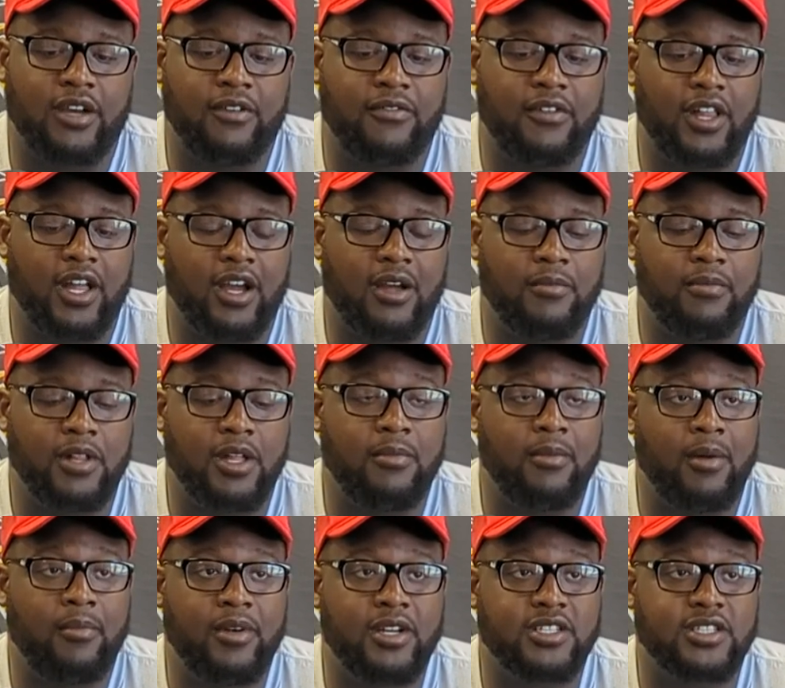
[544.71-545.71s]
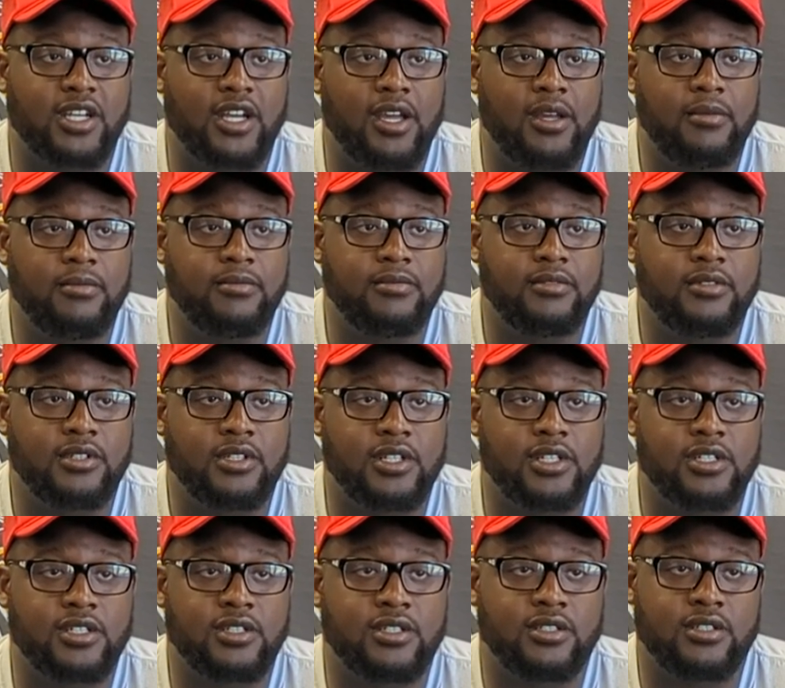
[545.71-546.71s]
I feel like I played my best game
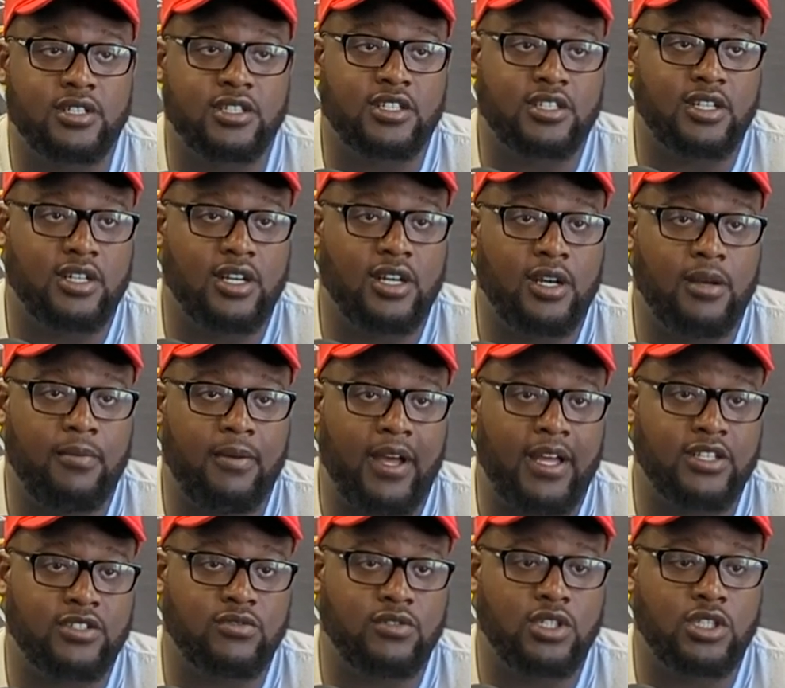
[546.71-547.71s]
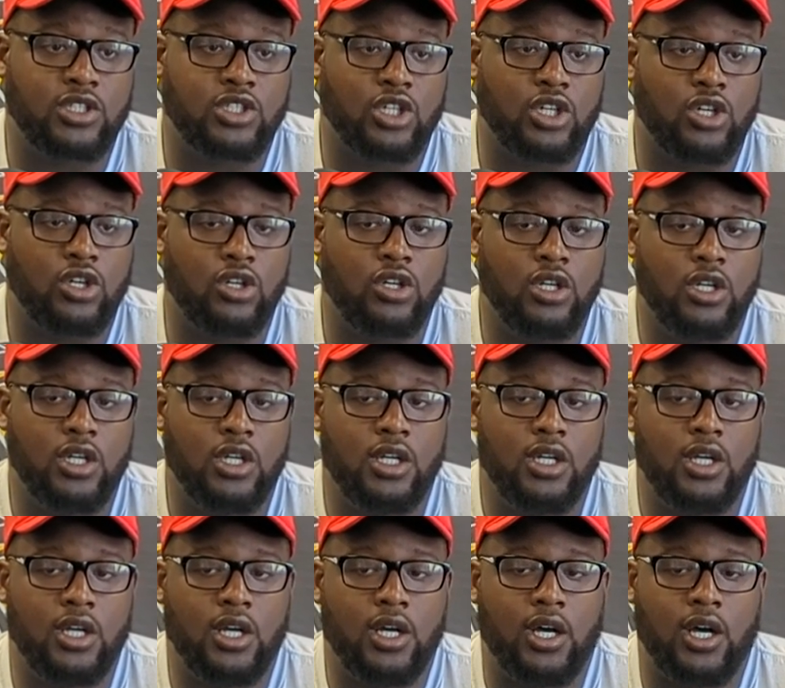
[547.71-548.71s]
this past week. So
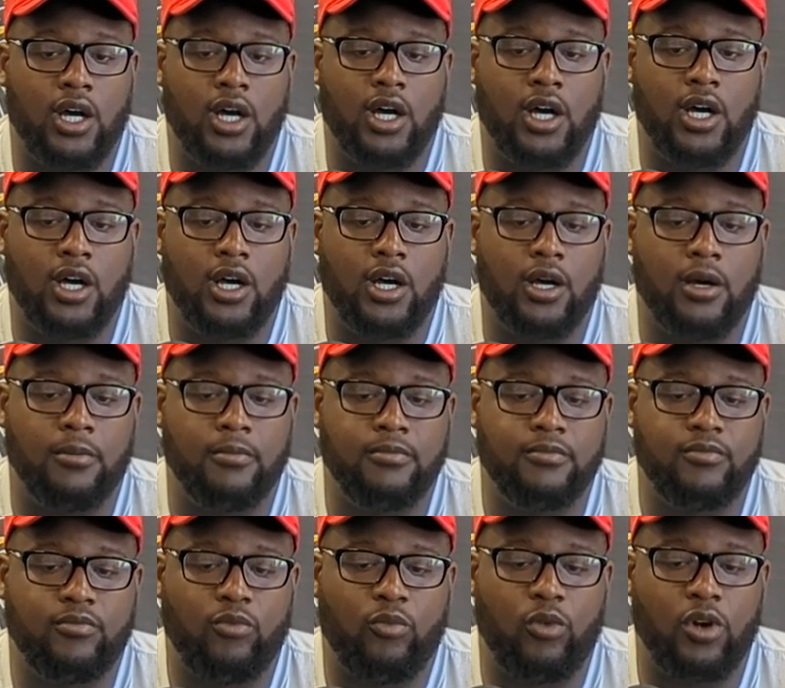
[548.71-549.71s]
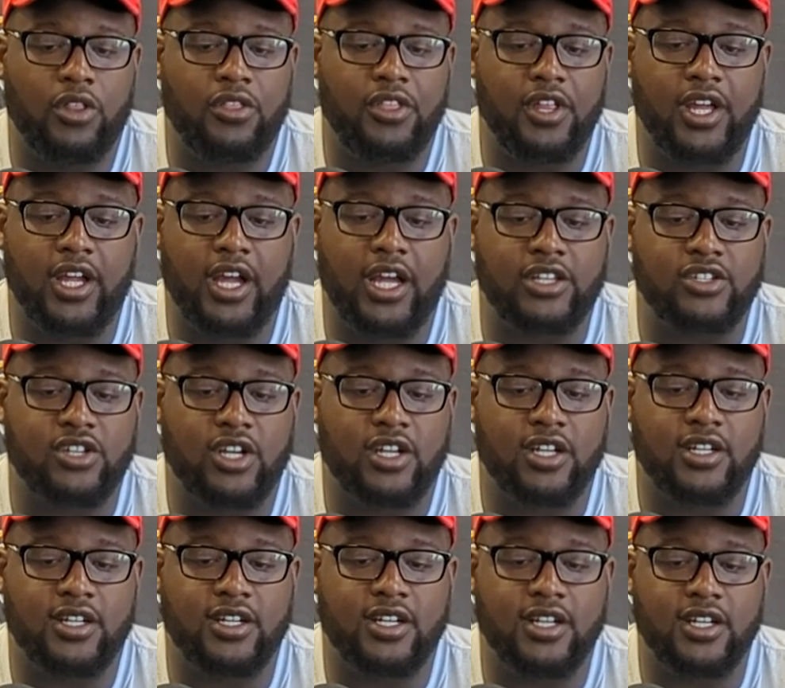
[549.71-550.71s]
one thing I try
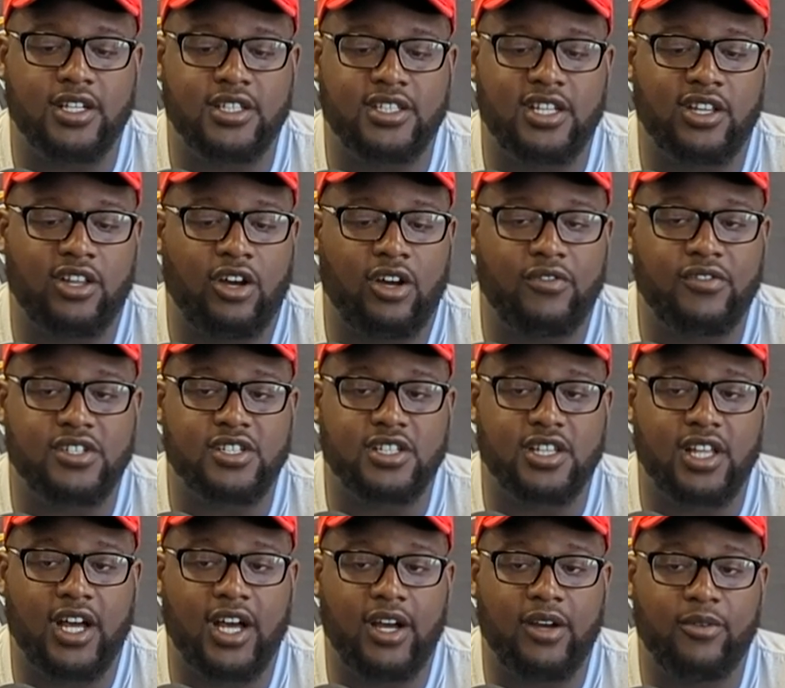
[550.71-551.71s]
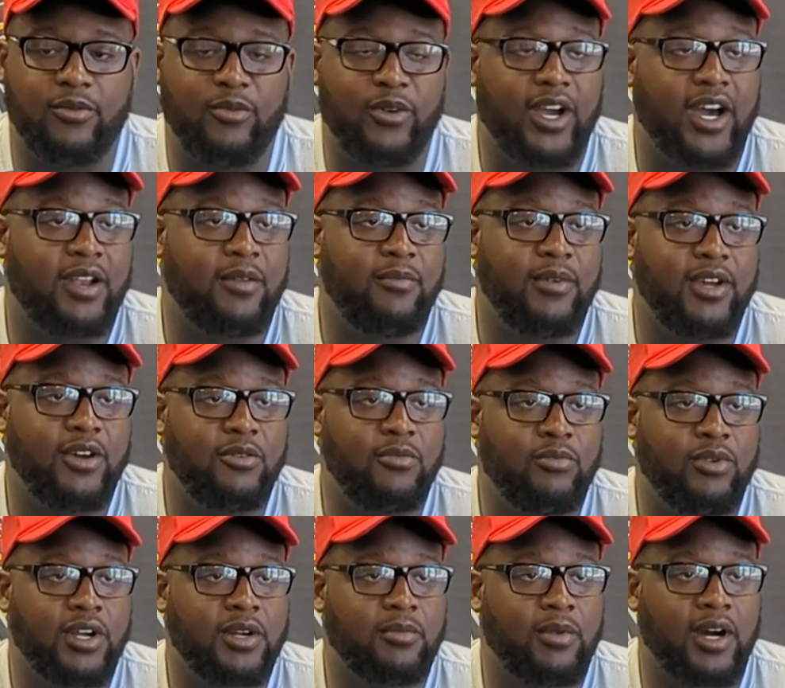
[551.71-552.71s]
to tell the offensive line, we got to build
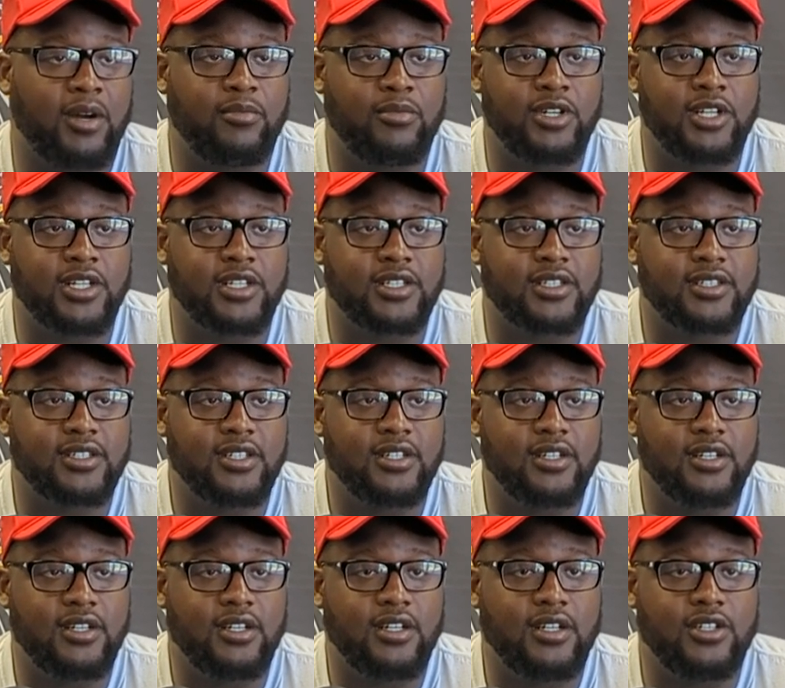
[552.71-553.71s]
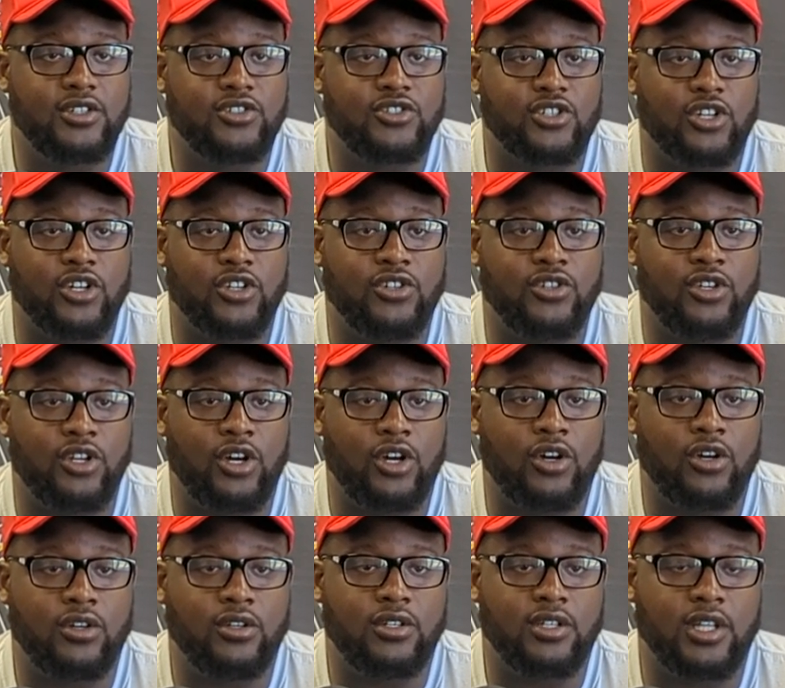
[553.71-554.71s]
brick by brick. So
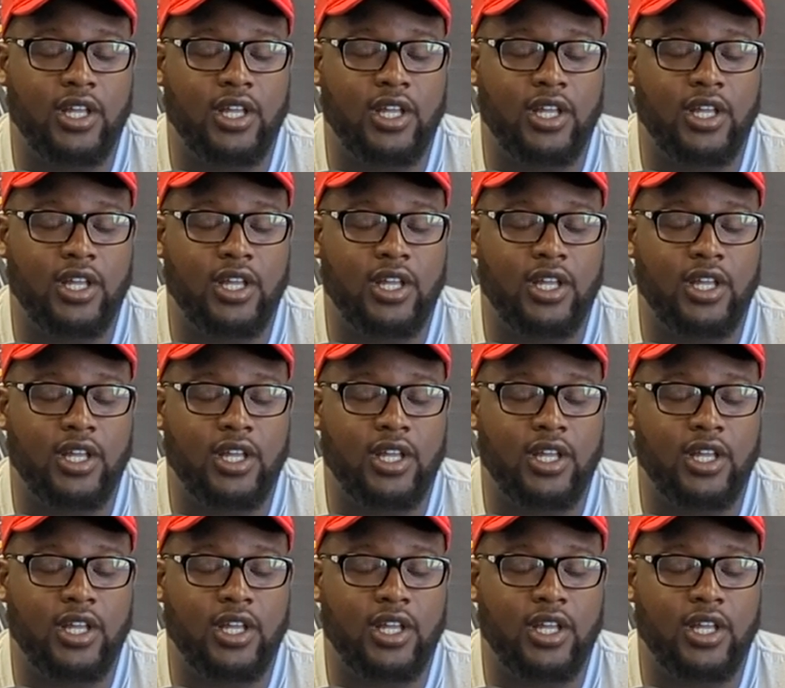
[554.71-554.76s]
and